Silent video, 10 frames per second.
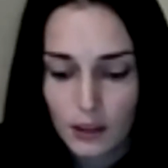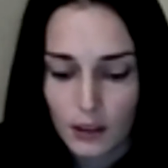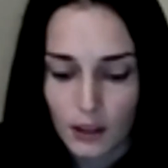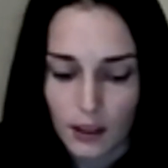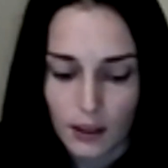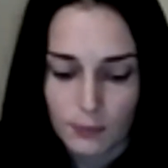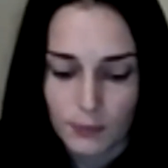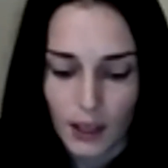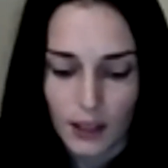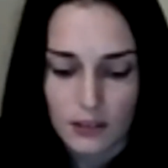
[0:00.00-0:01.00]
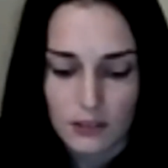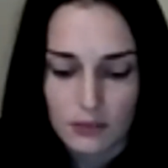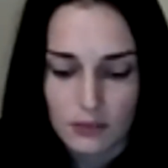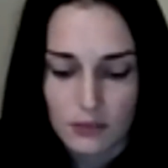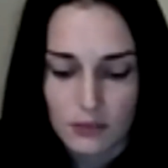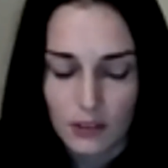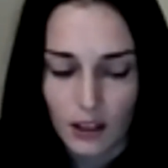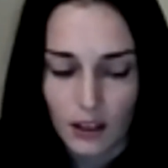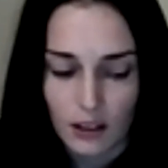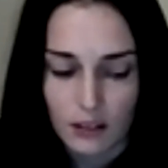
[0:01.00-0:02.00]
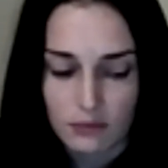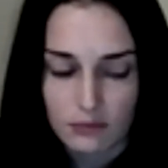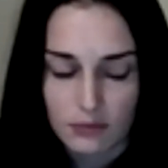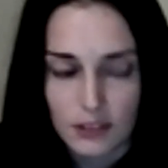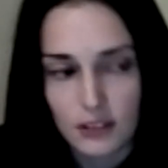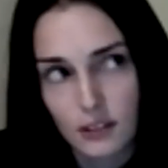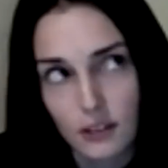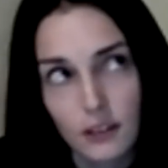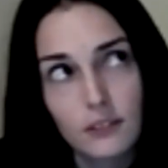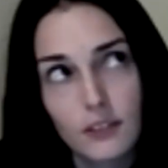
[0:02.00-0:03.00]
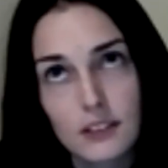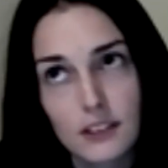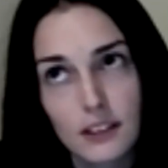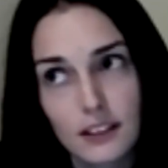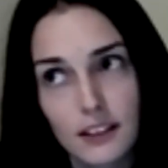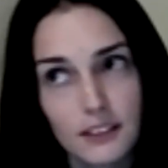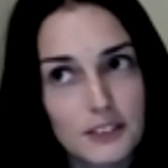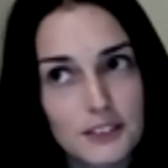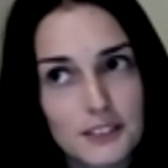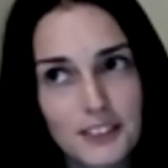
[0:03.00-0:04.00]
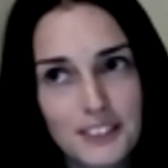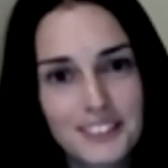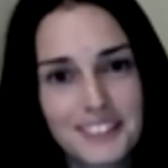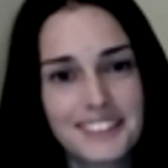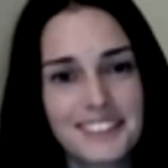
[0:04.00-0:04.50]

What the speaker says: And yeah, I don't know if there's anything else.